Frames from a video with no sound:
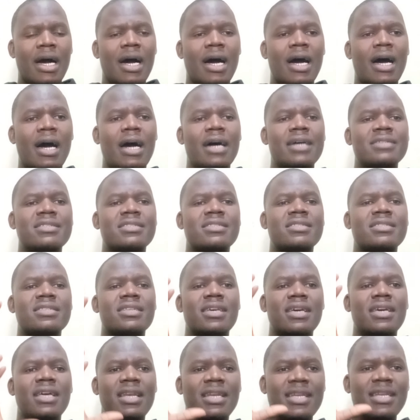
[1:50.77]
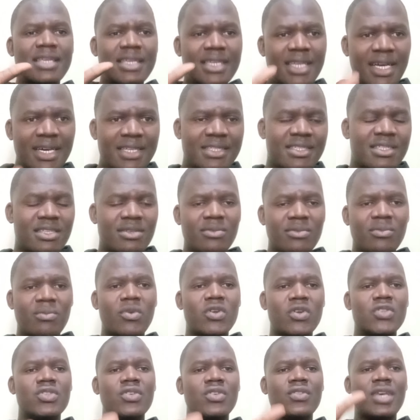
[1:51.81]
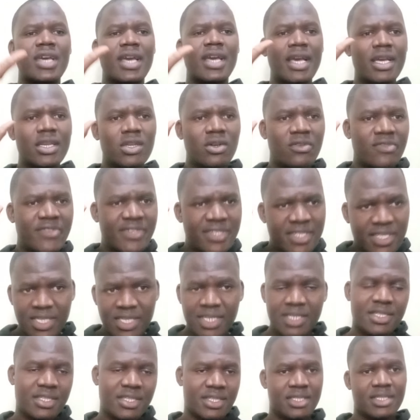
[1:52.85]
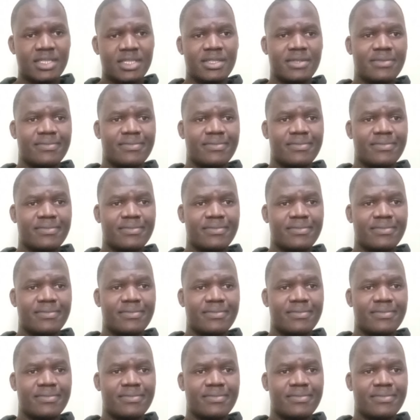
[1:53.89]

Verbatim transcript: As leaders, most of the head of states